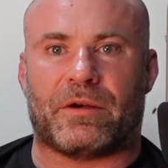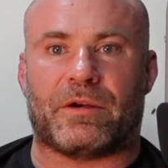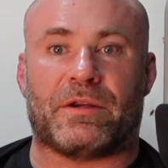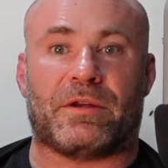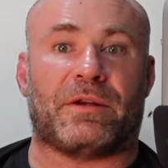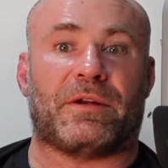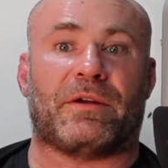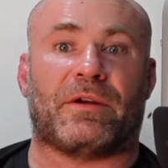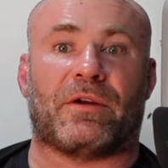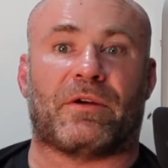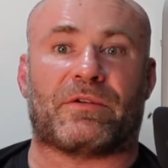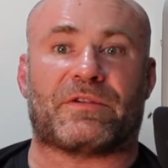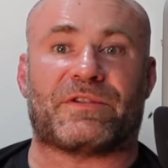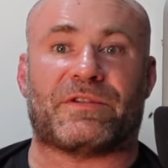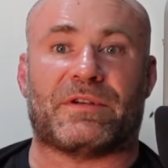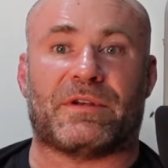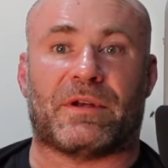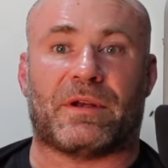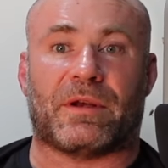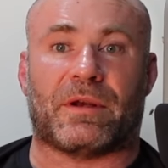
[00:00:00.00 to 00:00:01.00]
You need to go
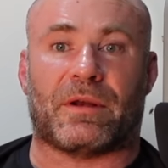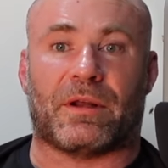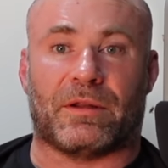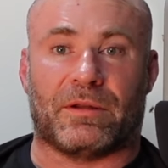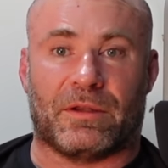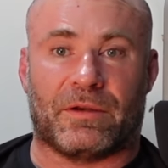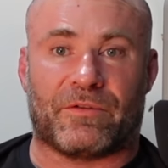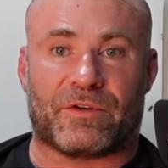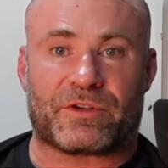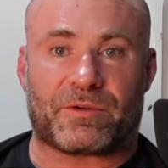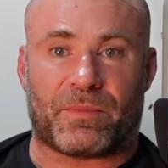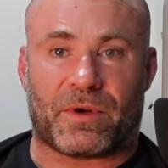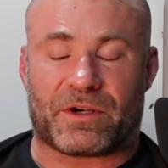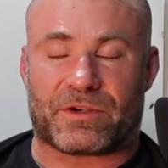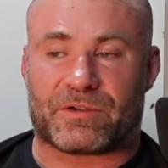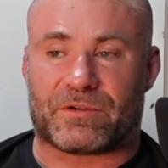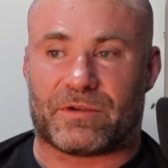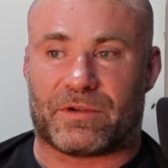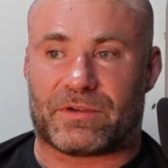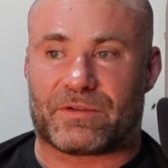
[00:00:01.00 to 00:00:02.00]
see a liver
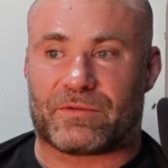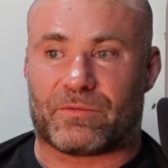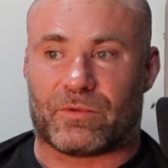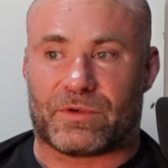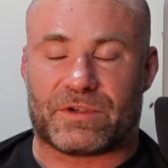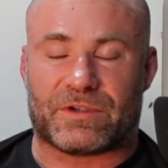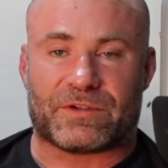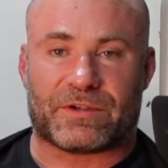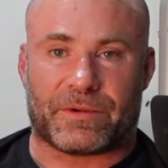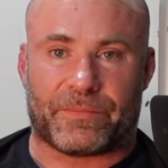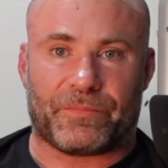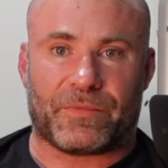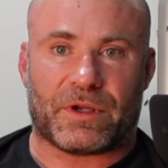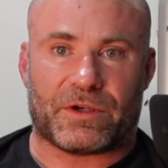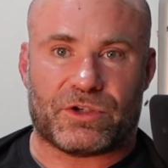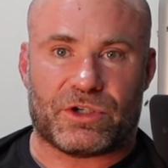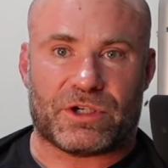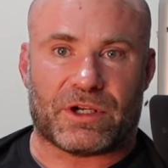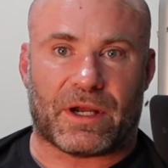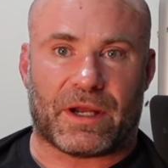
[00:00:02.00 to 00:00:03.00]
specialist, which is a
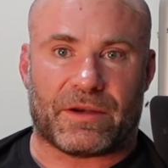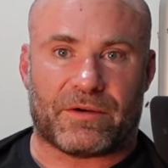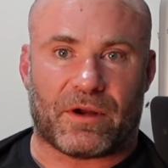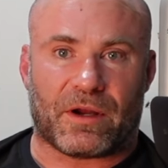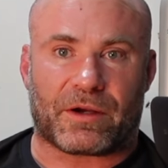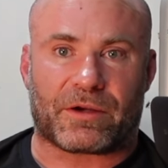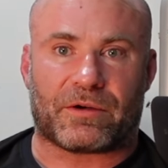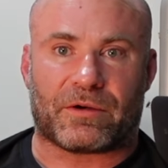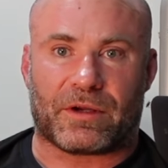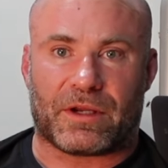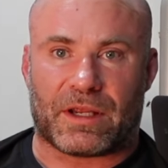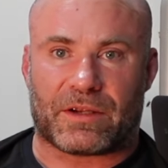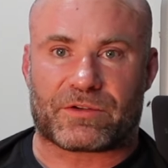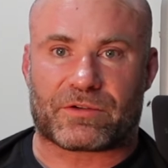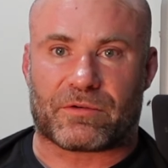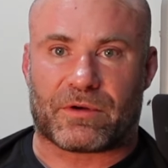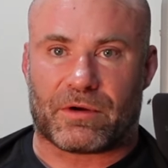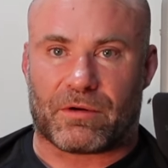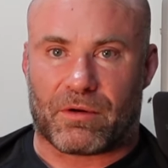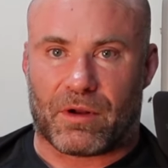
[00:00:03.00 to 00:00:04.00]
GI doctor, a
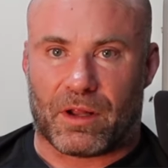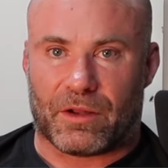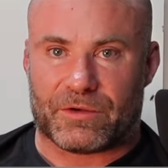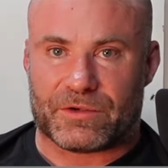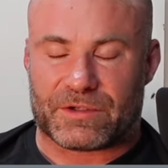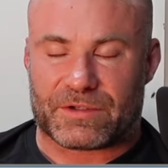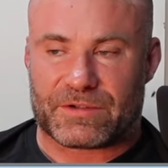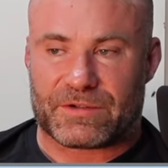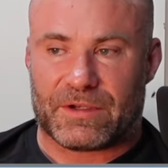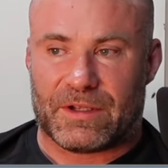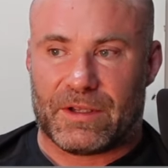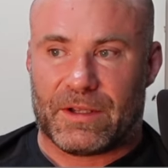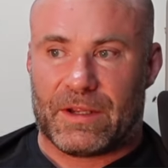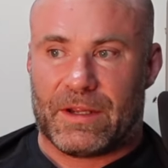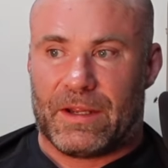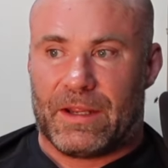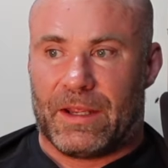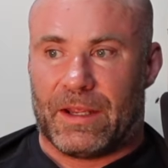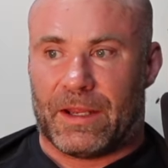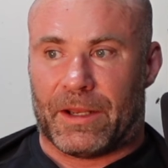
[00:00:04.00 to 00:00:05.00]
gastroenterologist.
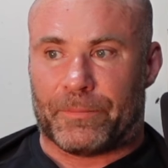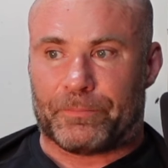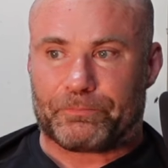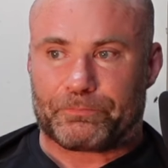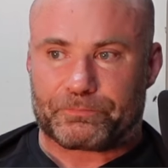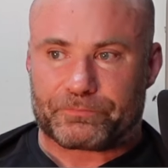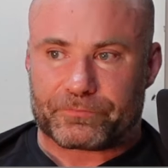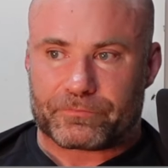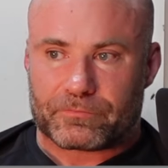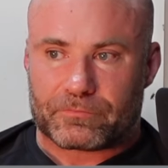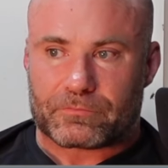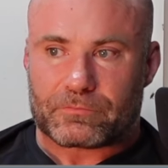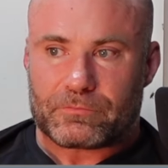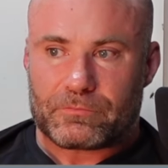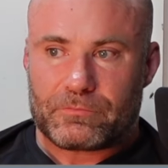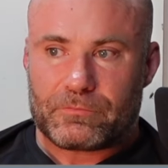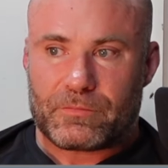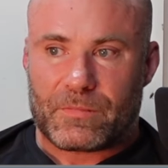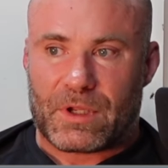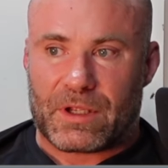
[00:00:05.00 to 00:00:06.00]
And
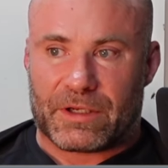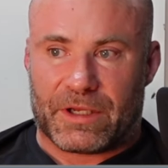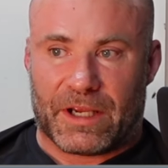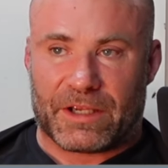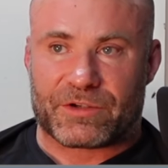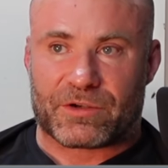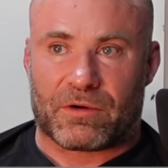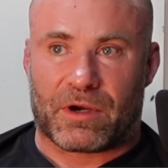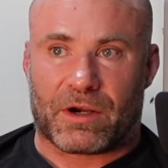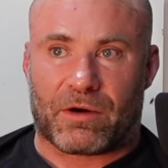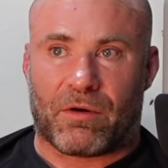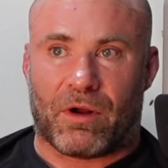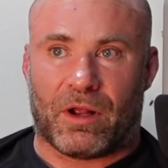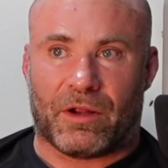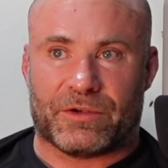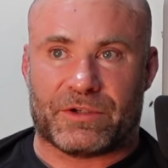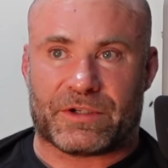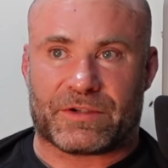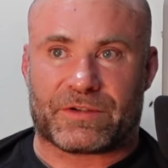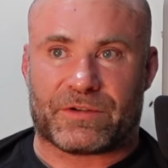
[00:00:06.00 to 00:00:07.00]

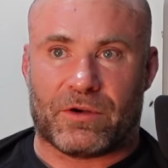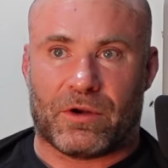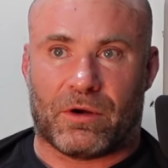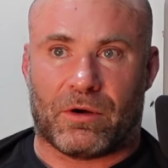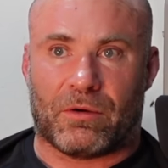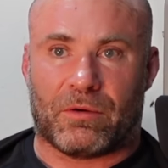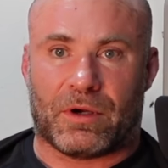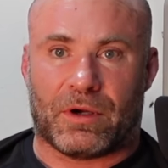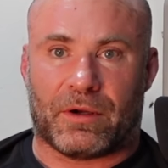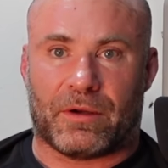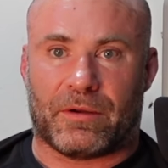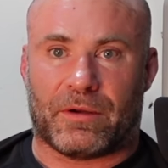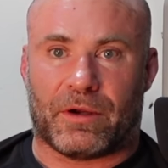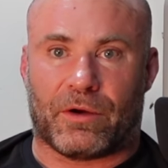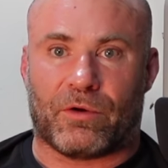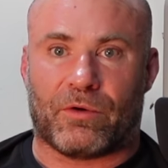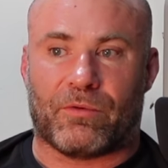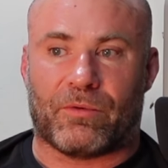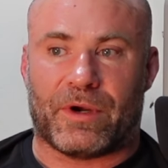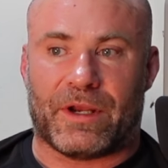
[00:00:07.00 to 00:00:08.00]
Gastroenterologists know a
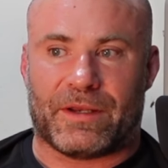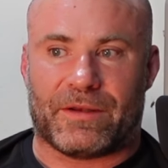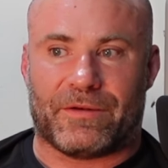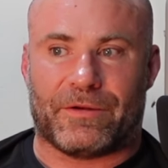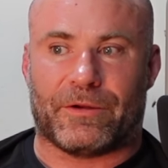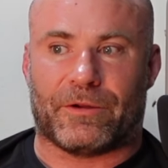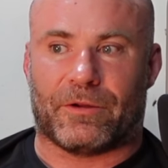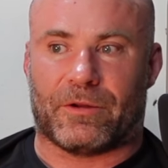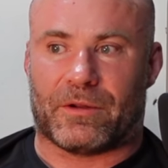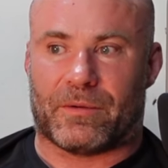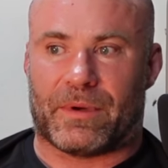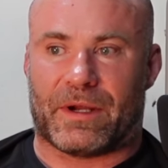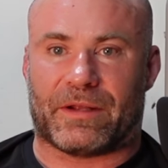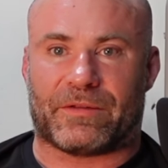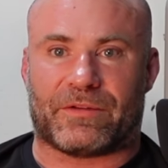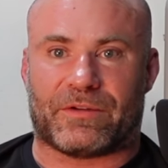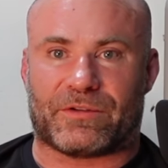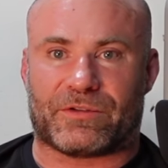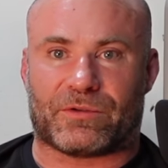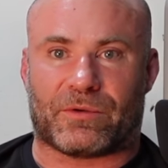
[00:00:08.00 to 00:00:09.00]
great deal
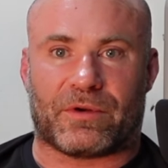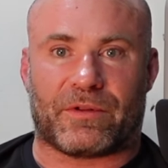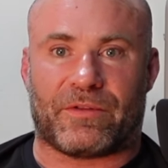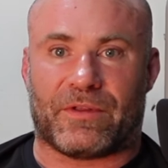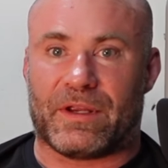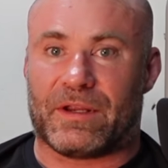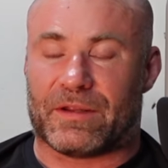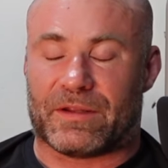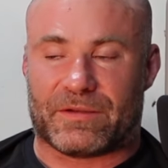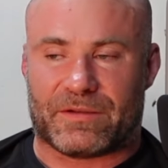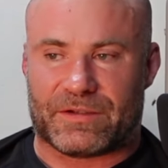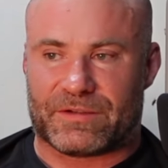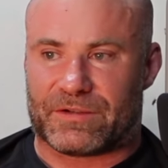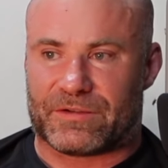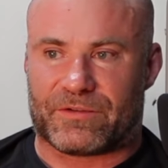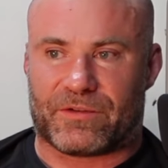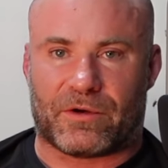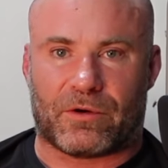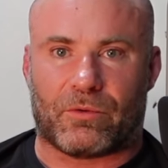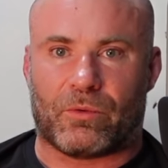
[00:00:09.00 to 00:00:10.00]
about this sort of thing. That this
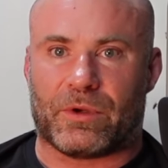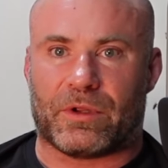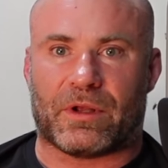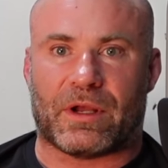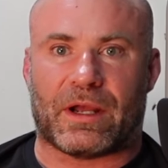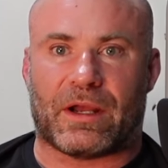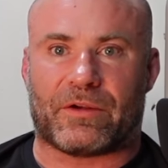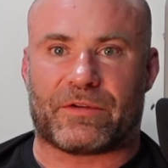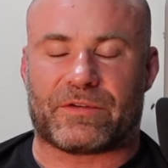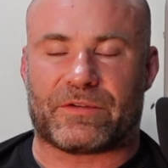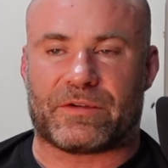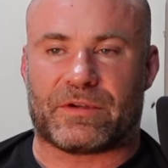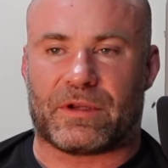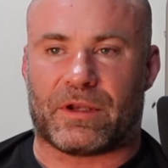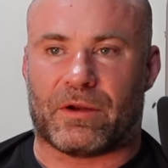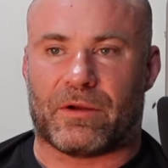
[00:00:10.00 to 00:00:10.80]
is their wheelhouse.